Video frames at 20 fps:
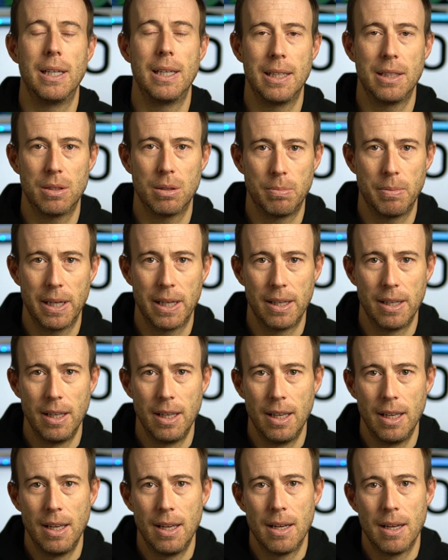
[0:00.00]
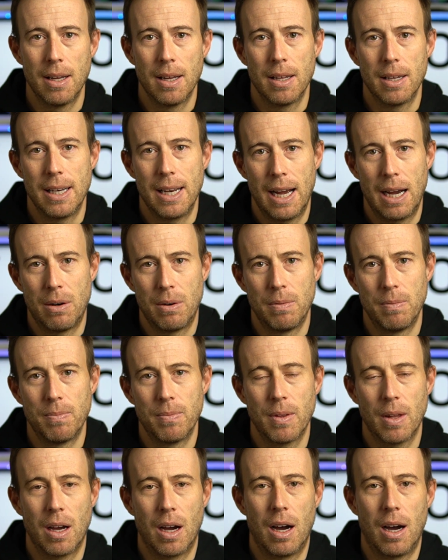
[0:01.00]
a little bit. Now,
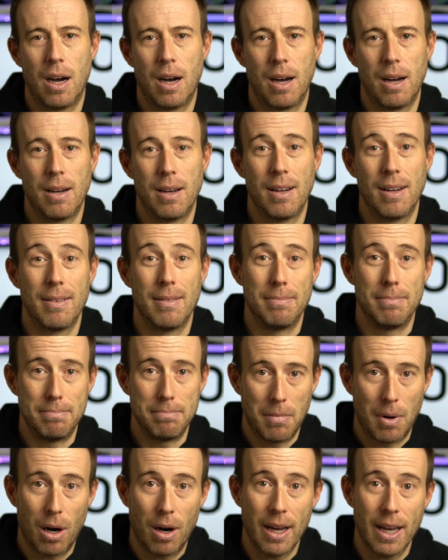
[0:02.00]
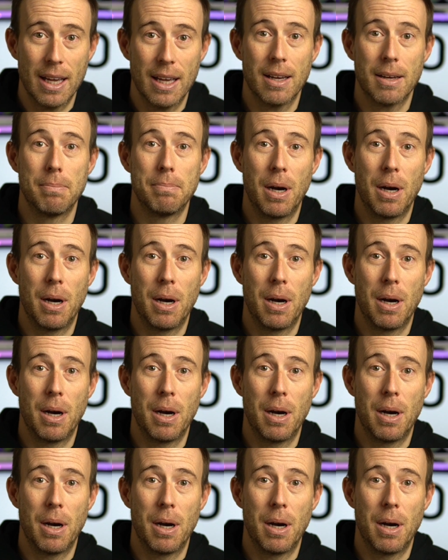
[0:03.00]
my